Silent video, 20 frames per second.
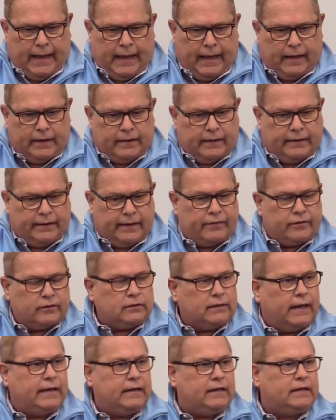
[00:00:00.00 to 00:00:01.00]
And another
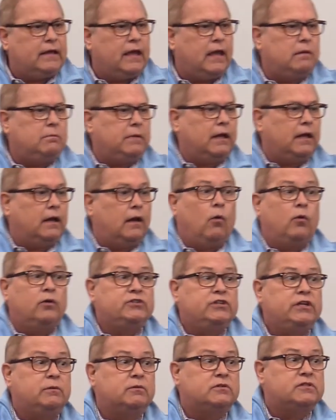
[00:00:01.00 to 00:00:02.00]
lady came in. Oh, and
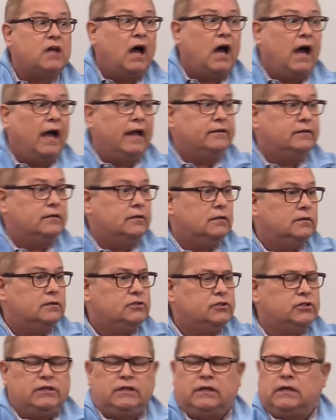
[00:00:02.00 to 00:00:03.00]
she was hot.
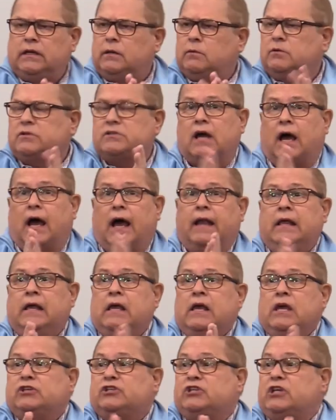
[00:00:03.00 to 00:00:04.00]
She was hot.
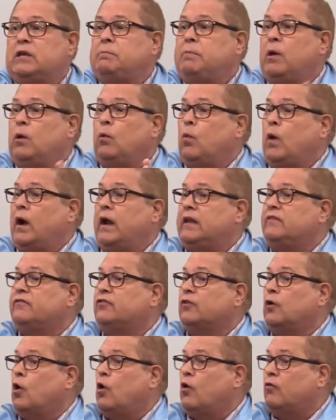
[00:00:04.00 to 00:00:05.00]
She'd been waiting
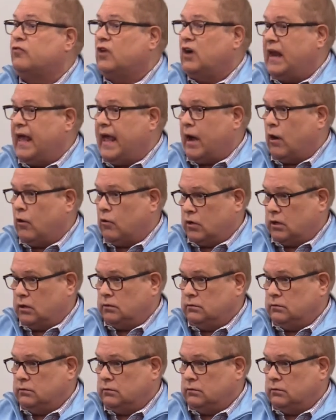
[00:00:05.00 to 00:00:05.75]
for over an hour.